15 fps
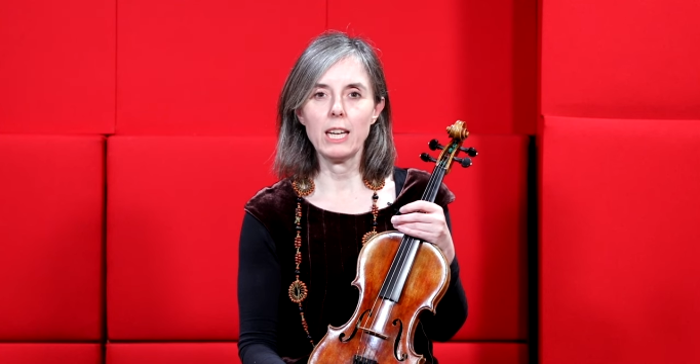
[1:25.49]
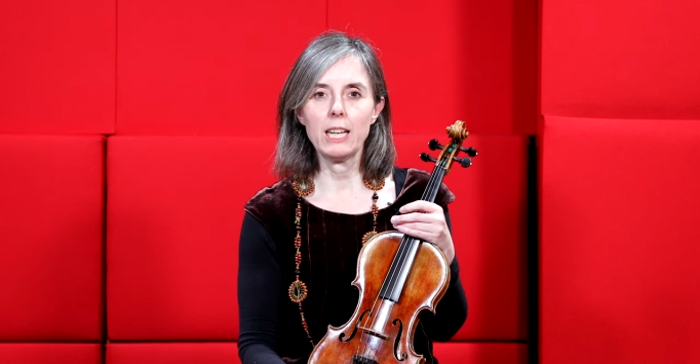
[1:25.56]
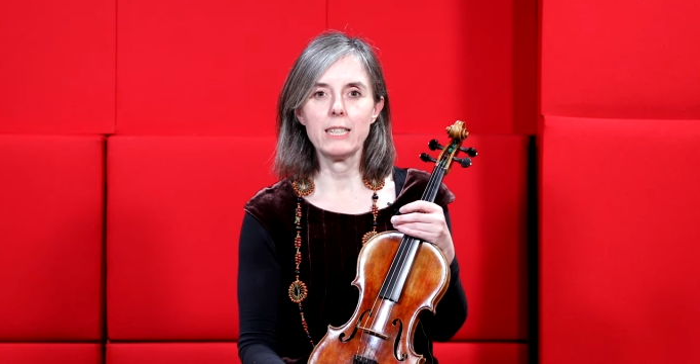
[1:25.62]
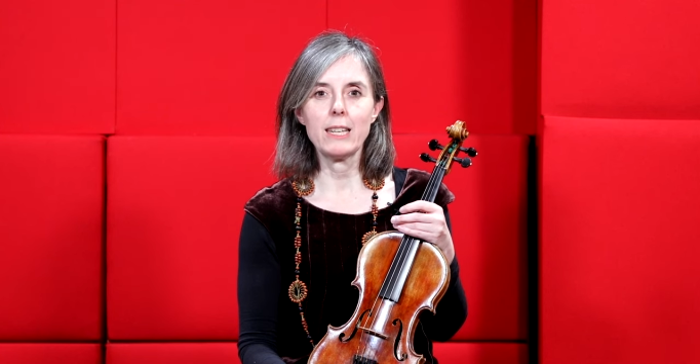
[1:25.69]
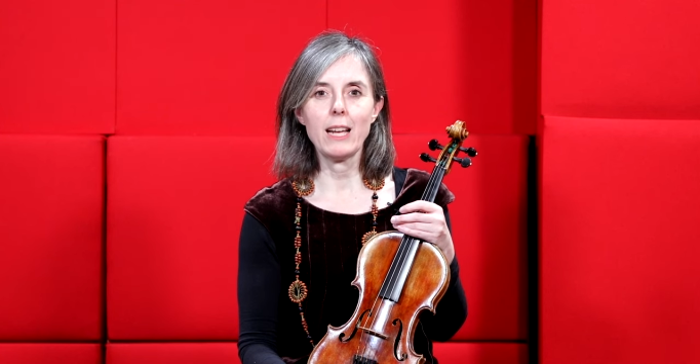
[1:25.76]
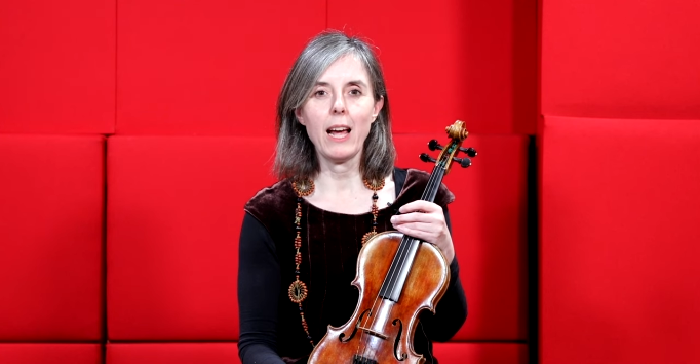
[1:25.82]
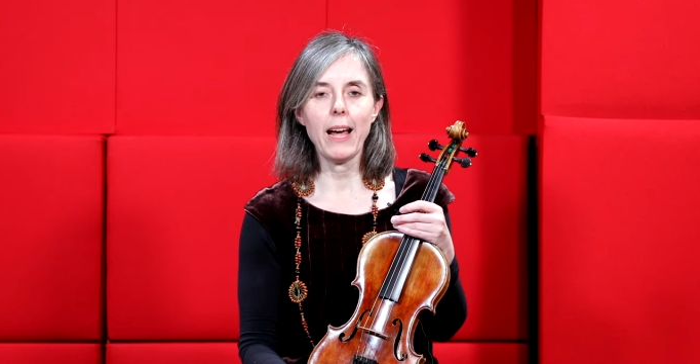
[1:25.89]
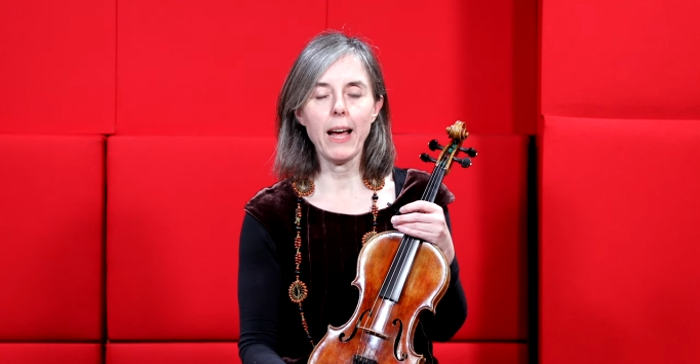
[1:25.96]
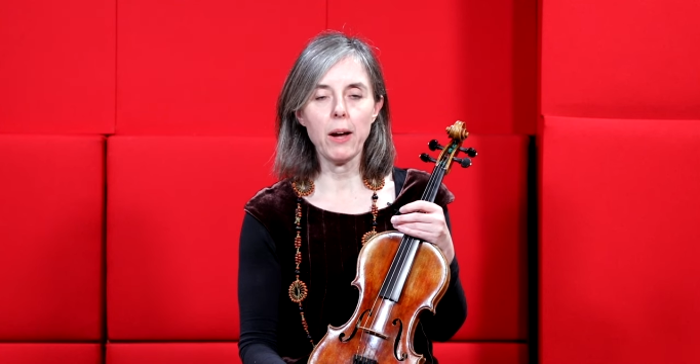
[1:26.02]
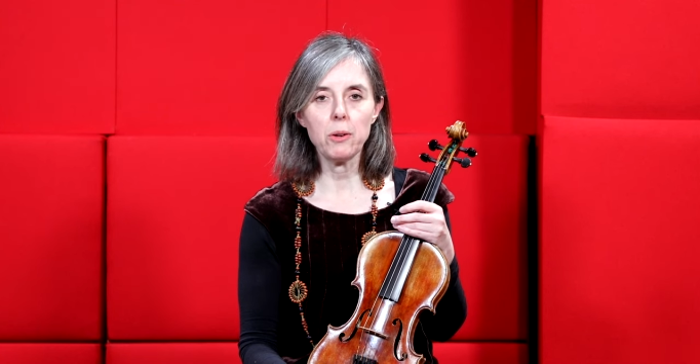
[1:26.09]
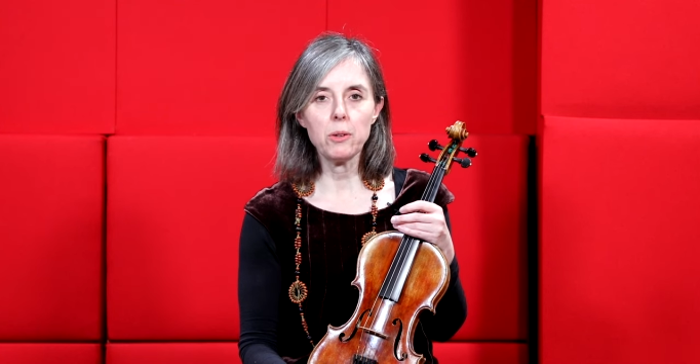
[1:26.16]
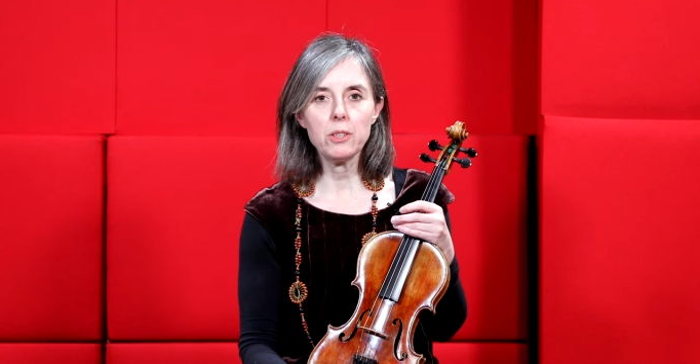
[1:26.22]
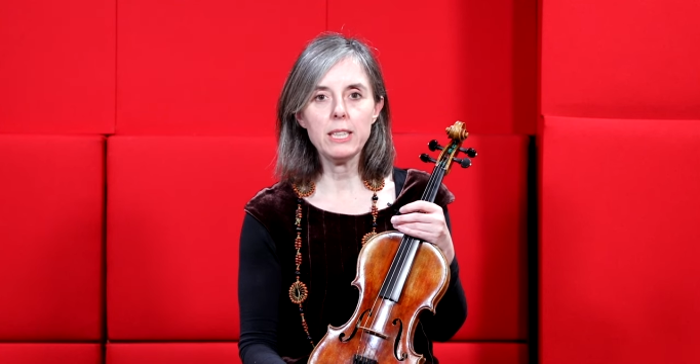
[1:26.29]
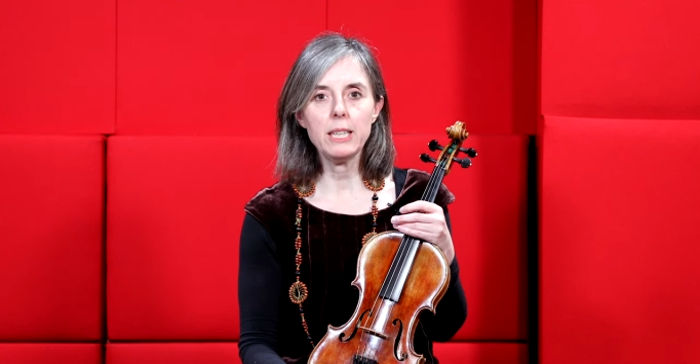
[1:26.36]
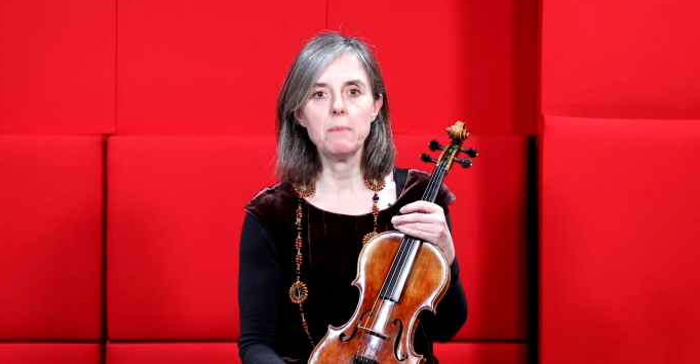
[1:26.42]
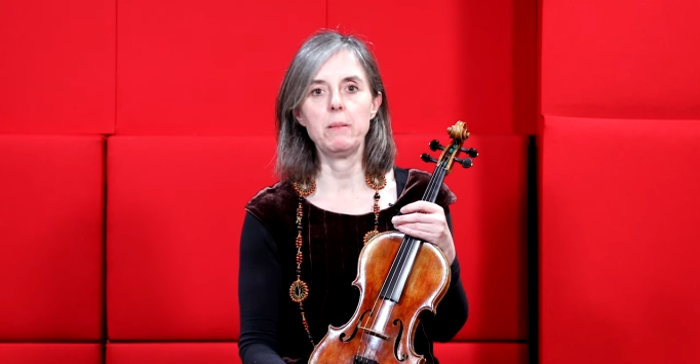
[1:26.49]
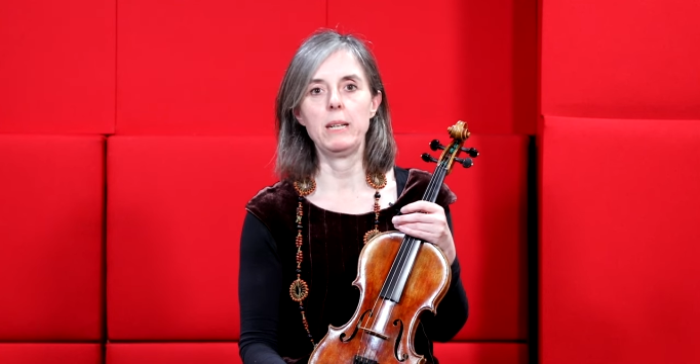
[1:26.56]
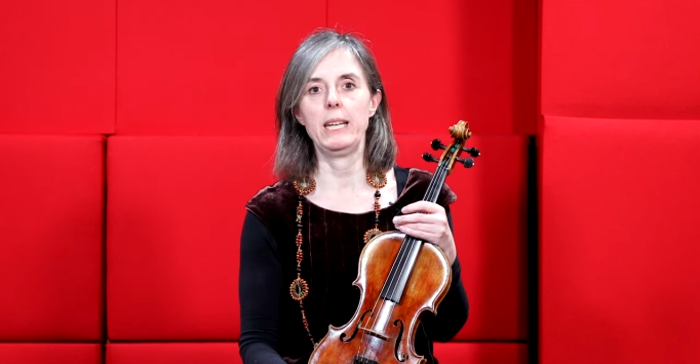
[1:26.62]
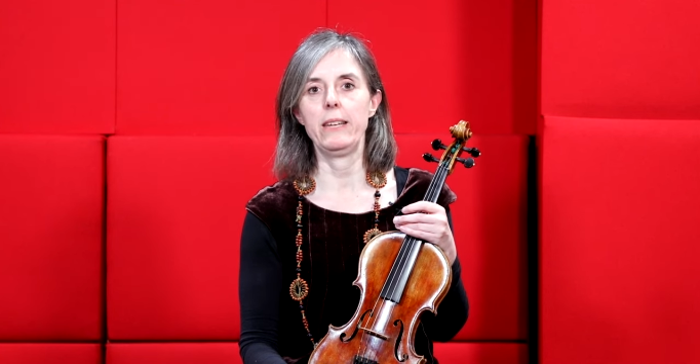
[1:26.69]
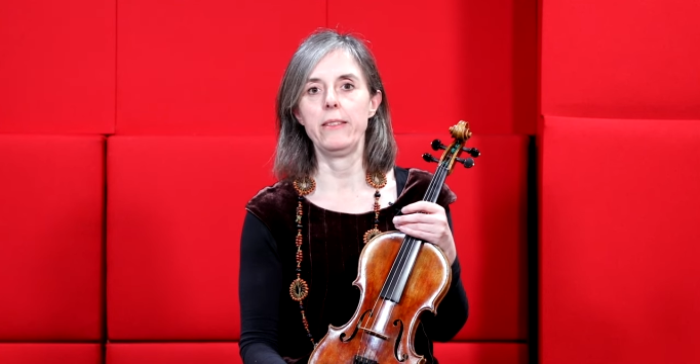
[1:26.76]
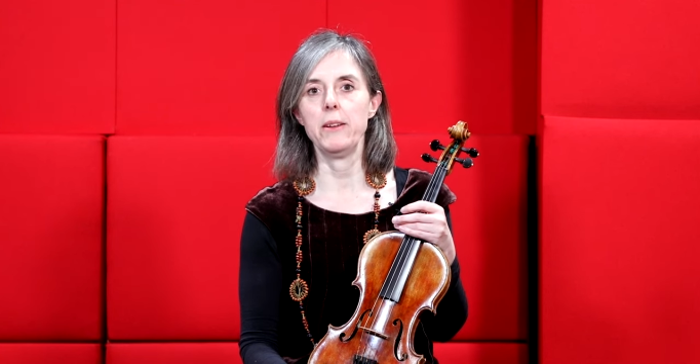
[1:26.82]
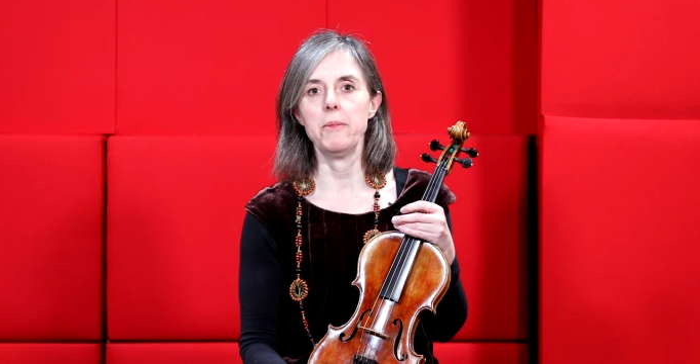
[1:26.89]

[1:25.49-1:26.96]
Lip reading: it's how you play